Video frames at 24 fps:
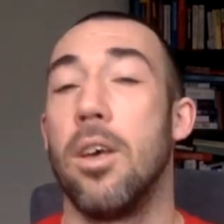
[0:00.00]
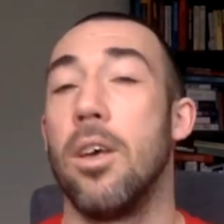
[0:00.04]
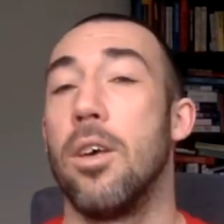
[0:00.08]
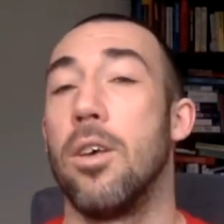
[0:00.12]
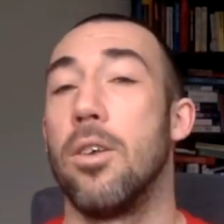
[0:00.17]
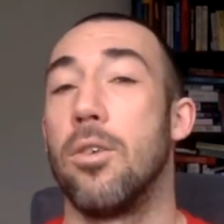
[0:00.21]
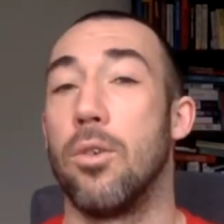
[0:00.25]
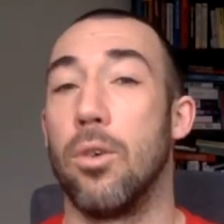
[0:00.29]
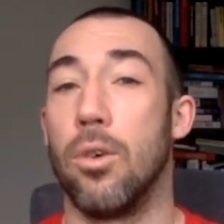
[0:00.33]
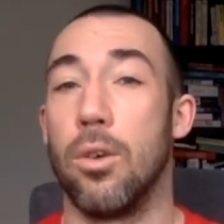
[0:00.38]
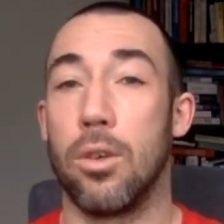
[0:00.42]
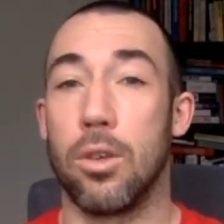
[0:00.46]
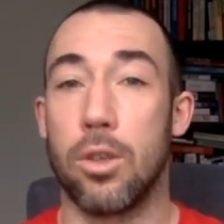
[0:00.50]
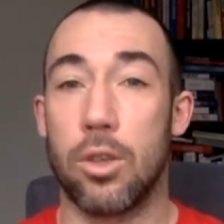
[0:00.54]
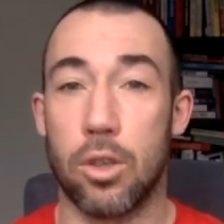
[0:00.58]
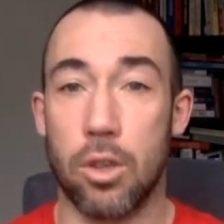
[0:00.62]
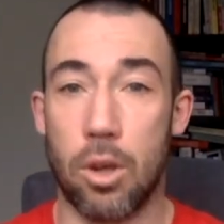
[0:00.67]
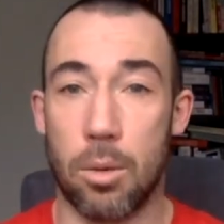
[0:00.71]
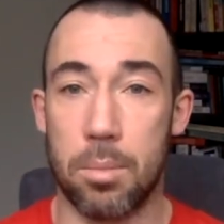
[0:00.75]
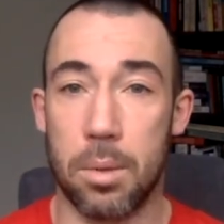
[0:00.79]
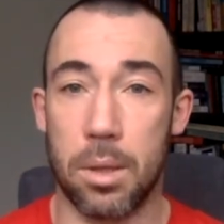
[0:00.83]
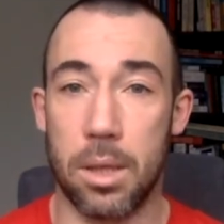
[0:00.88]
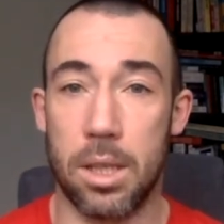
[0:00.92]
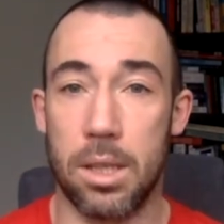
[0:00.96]
So
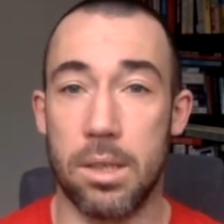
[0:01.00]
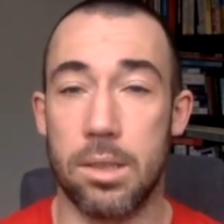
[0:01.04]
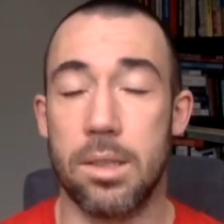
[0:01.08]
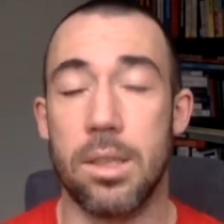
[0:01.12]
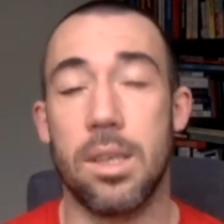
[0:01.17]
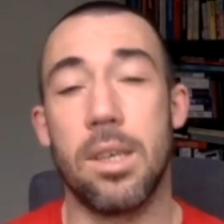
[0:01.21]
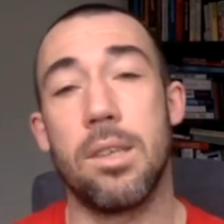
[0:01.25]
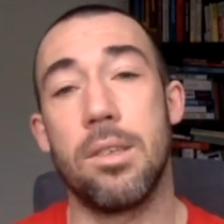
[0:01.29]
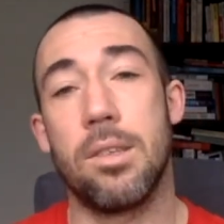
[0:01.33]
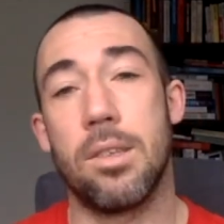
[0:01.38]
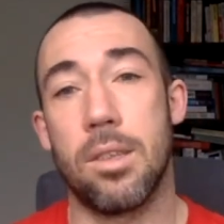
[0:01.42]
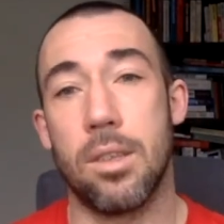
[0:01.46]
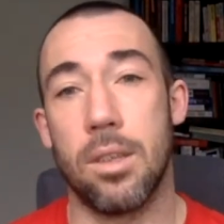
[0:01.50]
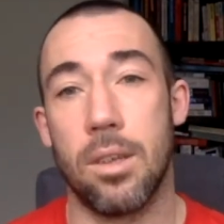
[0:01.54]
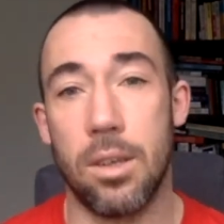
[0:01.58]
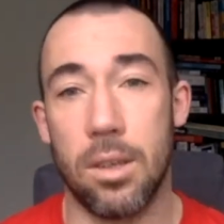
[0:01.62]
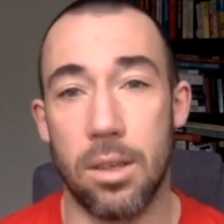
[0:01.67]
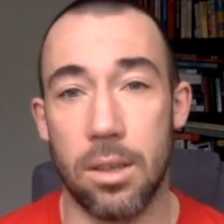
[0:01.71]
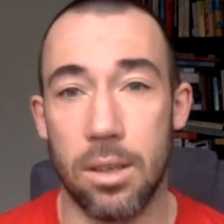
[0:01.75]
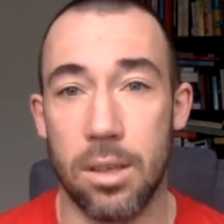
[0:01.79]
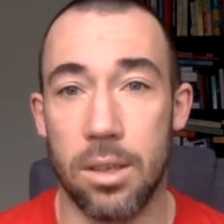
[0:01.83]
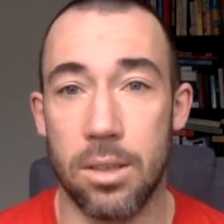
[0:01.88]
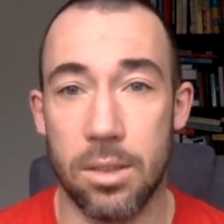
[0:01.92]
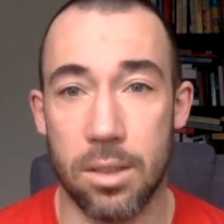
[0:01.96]
shopping list is the
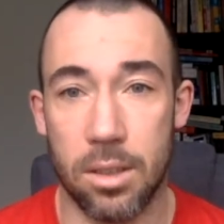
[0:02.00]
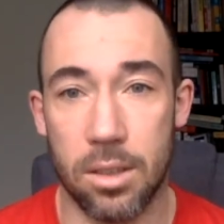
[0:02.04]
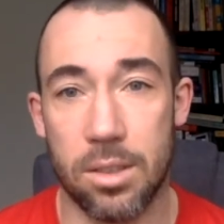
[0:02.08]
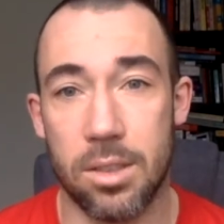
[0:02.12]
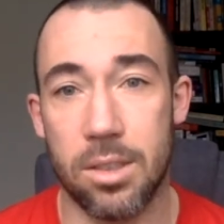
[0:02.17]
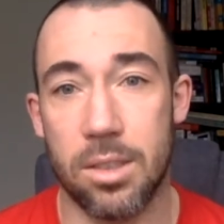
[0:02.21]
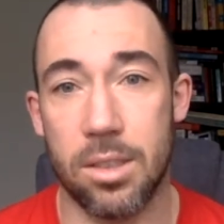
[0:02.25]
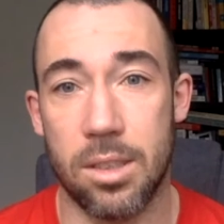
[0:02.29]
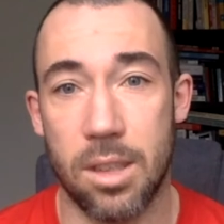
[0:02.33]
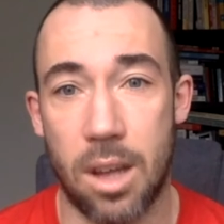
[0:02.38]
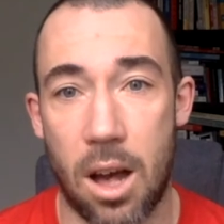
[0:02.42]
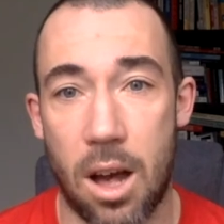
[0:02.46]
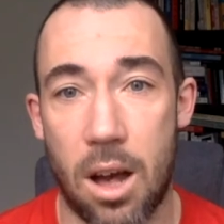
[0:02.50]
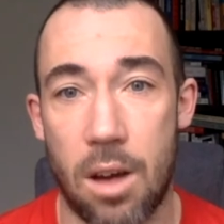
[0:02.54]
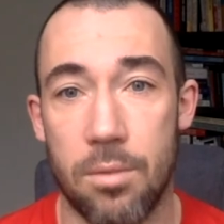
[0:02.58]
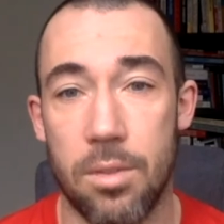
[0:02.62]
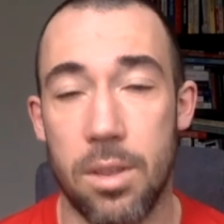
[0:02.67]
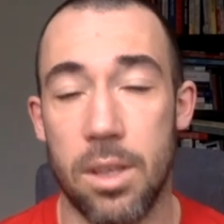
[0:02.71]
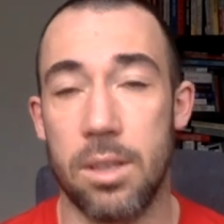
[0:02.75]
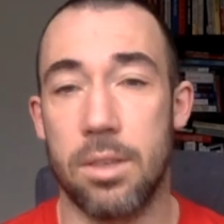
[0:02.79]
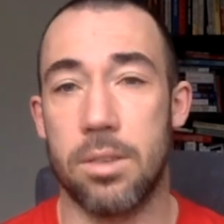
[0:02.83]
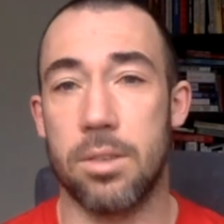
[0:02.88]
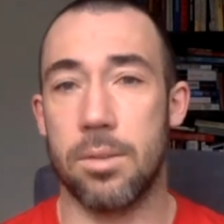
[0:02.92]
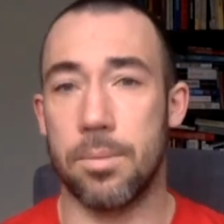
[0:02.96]
is the start of
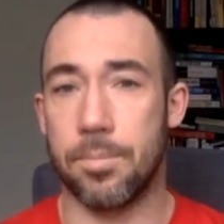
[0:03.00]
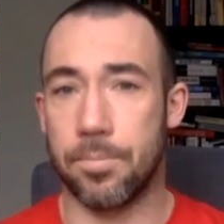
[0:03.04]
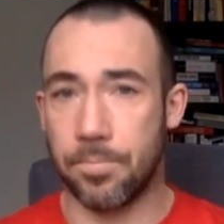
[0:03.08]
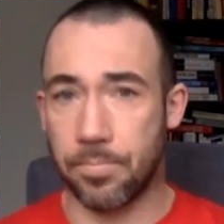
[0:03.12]
this.